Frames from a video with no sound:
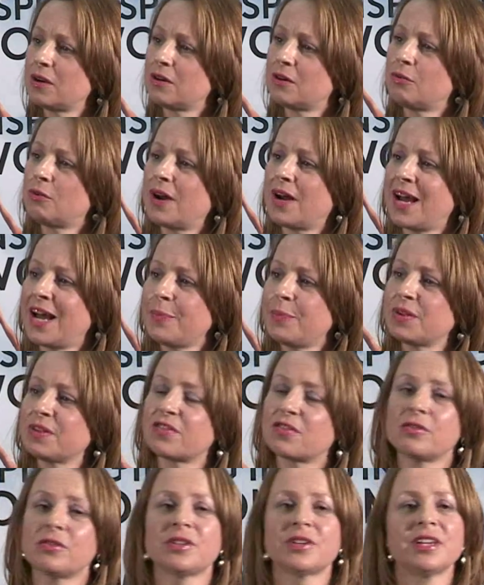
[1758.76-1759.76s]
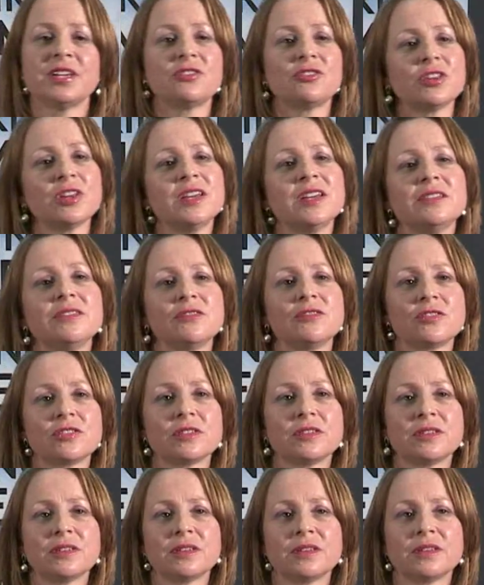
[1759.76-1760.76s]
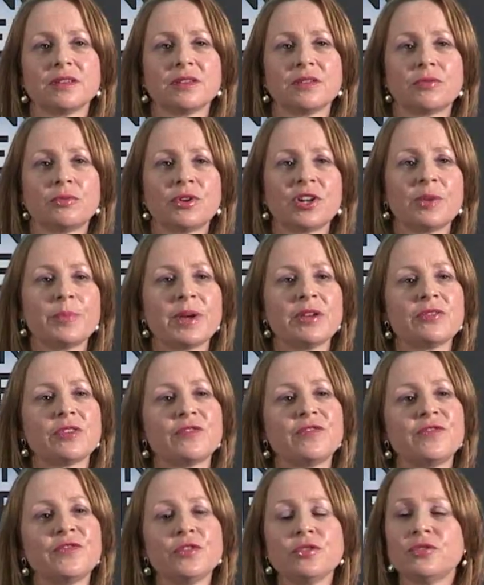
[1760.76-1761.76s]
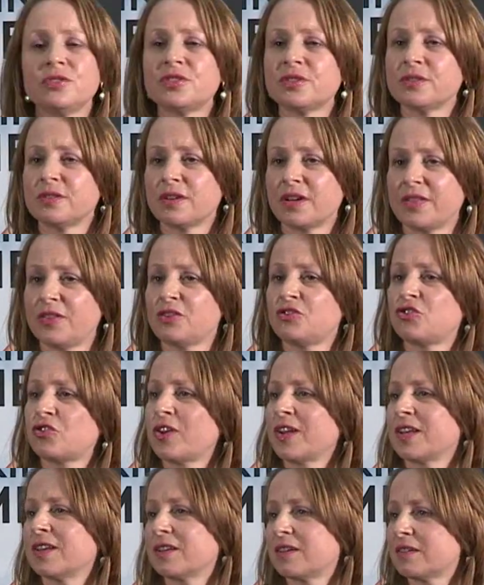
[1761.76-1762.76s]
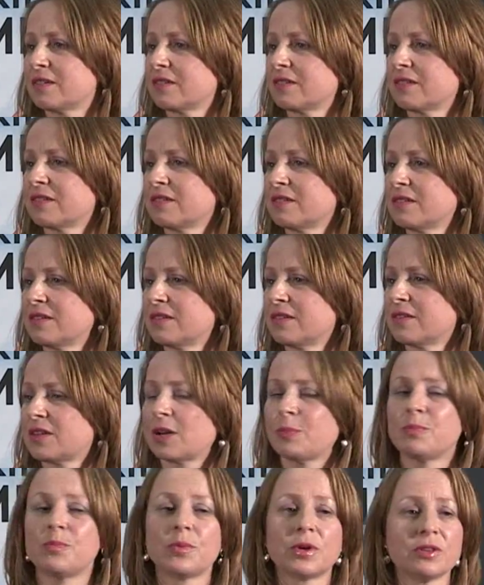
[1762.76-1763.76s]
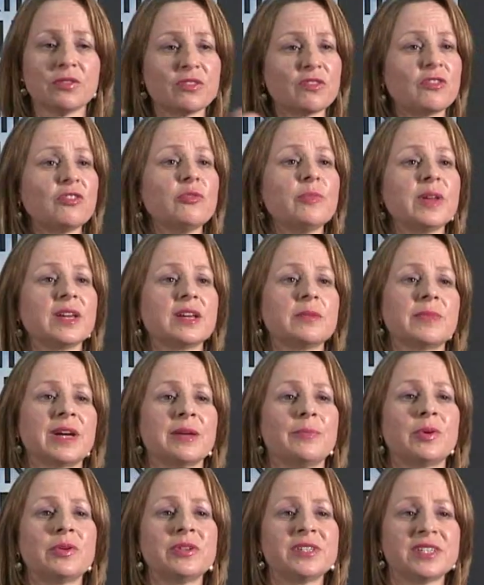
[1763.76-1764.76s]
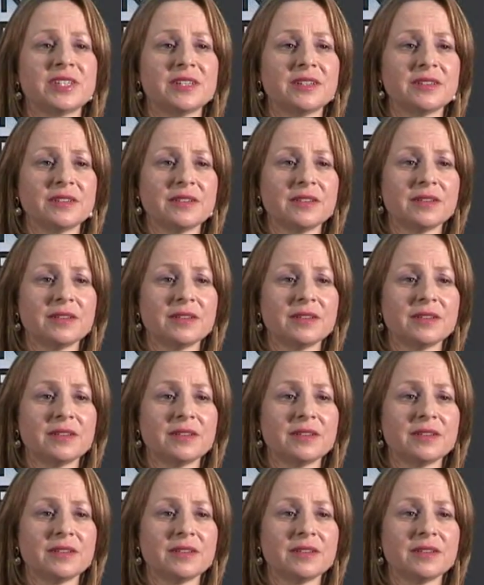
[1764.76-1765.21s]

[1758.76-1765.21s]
What habits could I change? What about the food and the drink that I'm consuming in my body?